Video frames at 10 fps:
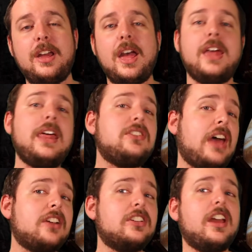And that's
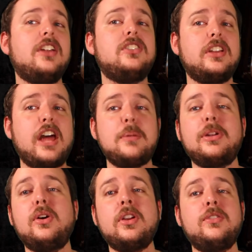actually kind of something that I've been
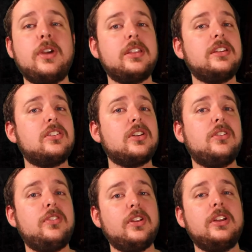looking for. I think this is going to
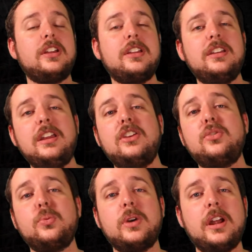fill in a niche,
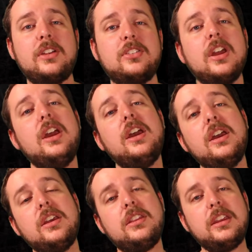whereas
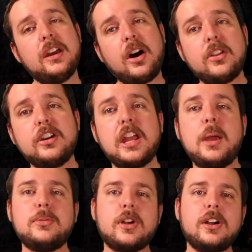the other
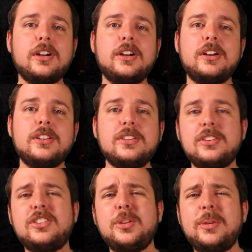games are
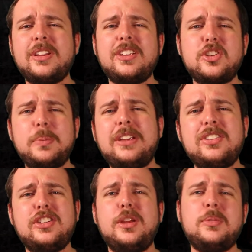space
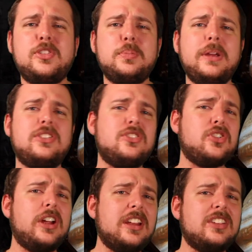sims, space
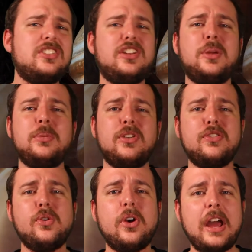trading sims, the
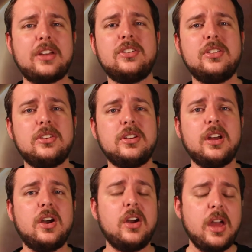4Xs, you
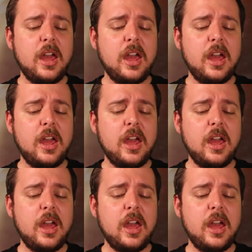know?